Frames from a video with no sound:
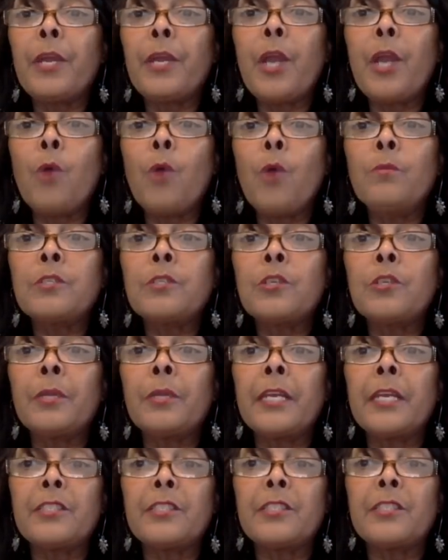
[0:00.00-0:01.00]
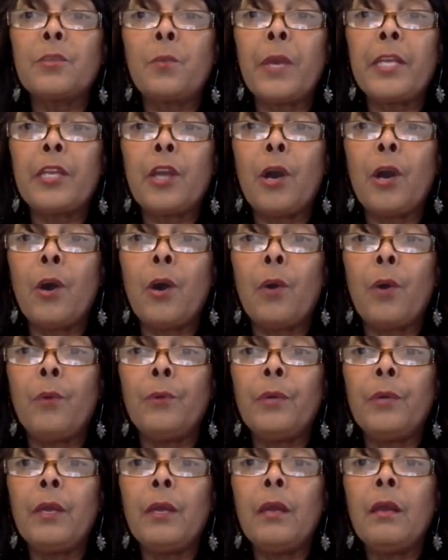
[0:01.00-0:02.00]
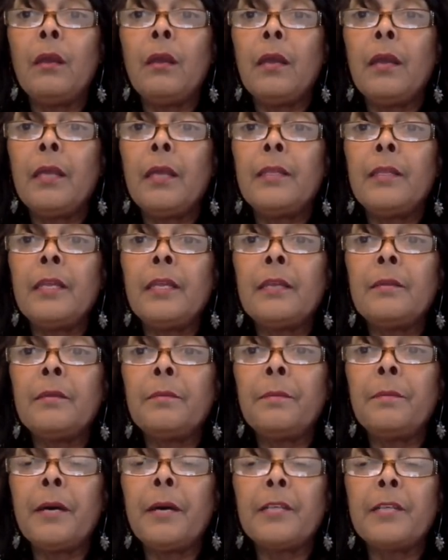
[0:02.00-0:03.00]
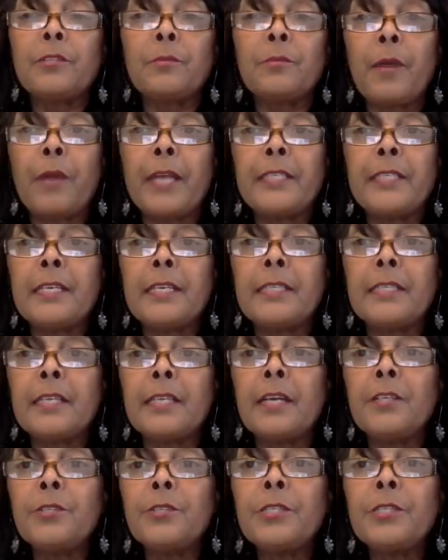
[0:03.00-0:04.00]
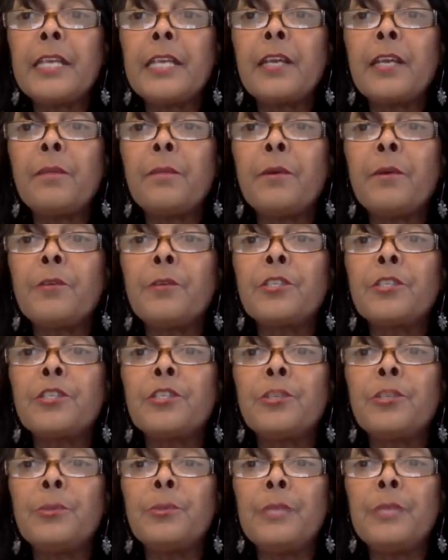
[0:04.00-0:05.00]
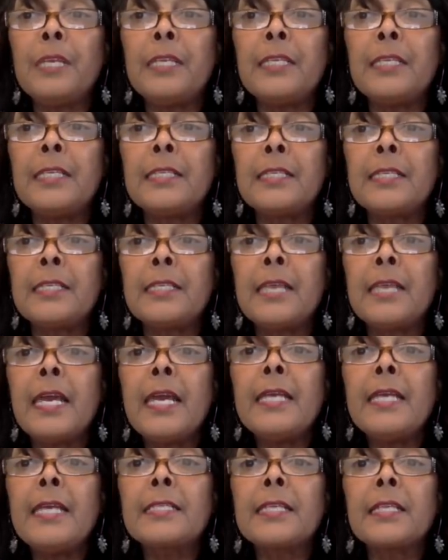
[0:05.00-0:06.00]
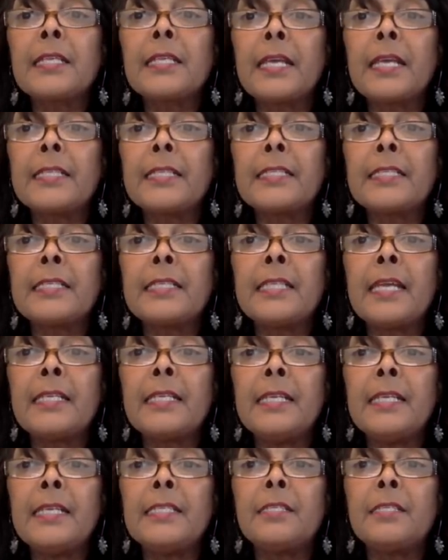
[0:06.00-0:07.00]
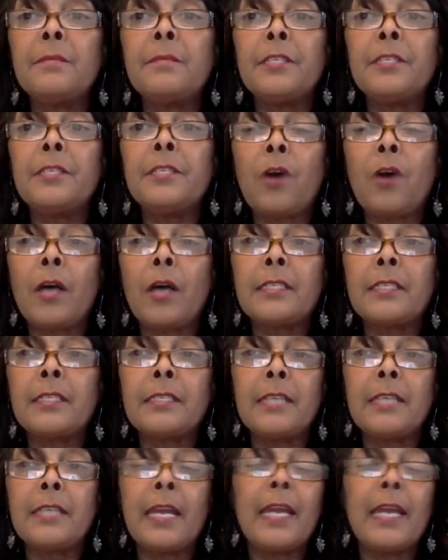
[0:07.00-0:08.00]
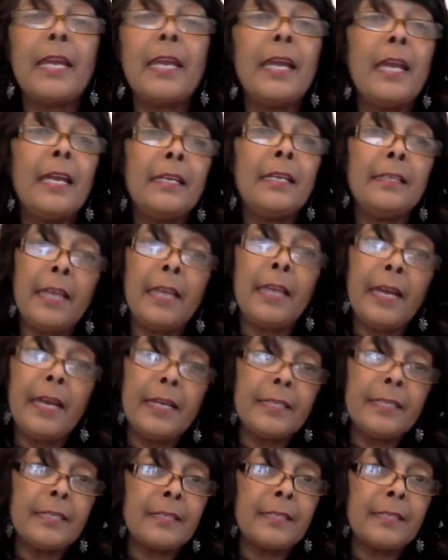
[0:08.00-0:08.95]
Homeschooling is the way to go. And then Apostle Brian says, understanding a person's uniqueness is a lesson that needs to be taught today. Yes.